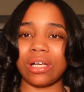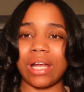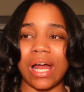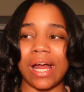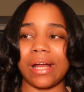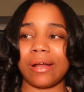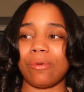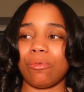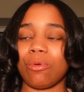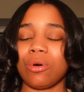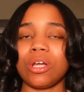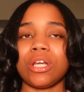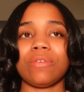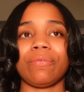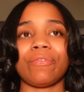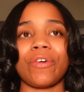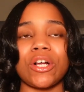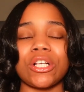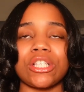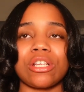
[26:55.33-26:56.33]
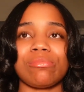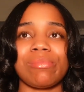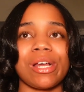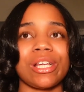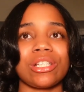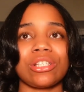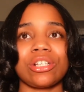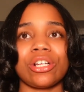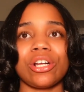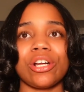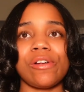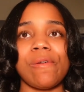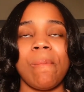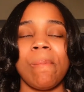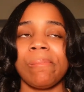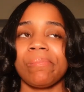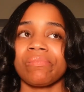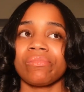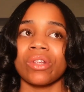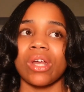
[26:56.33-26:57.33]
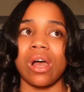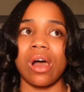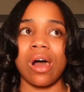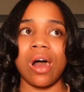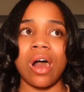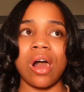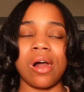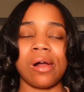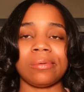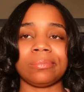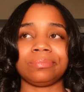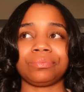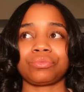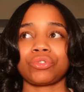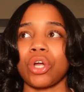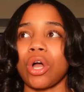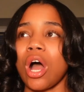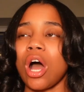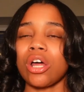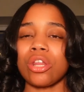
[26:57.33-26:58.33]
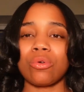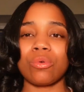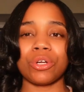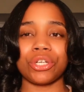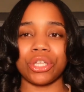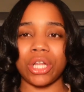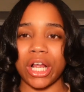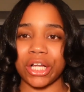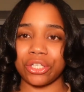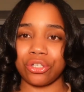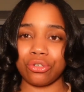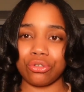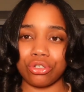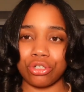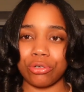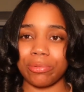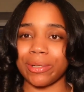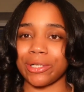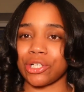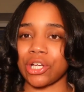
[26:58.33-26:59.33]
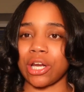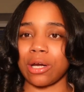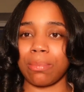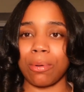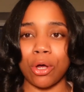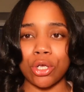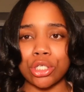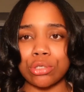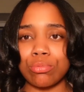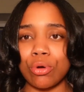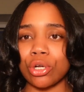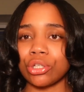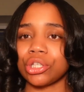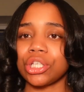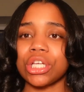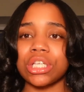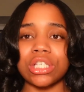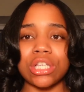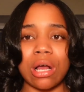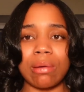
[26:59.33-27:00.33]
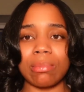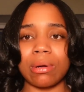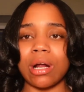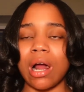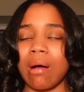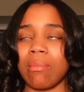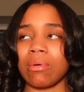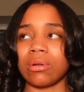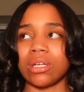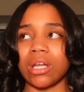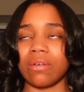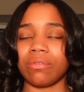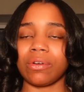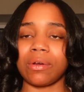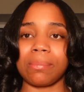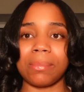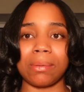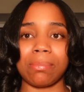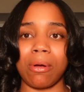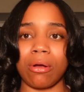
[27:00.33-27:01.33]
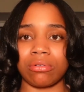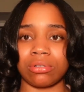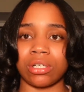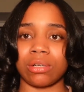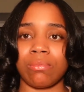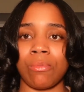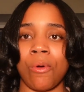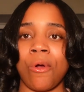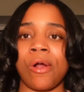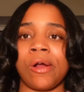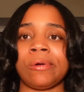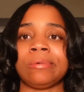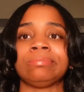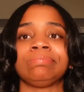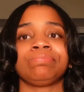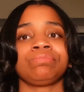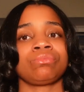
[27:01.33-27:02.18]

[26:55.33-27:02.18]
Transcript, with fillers: Like with first semester. Um, other way like YouTube and trying to post more this summer. I'm gonna definitely be posting more.